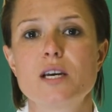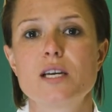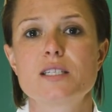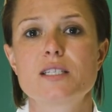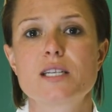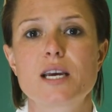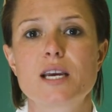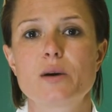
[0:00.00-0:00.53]

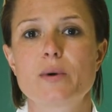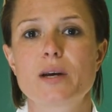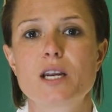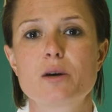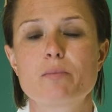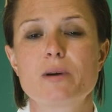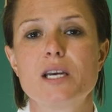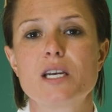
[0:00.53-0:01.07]
Today we're
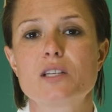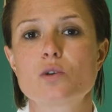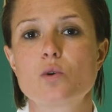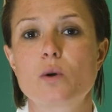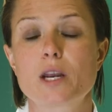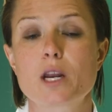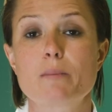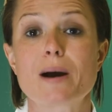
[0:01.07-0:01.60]
going to be
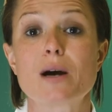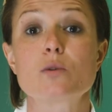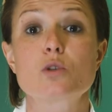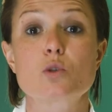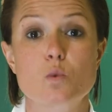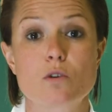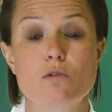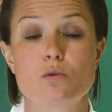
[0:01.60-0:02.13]
talking about
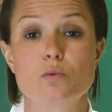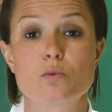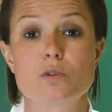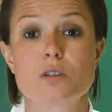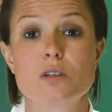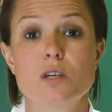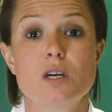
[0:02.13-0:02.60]
squirrels.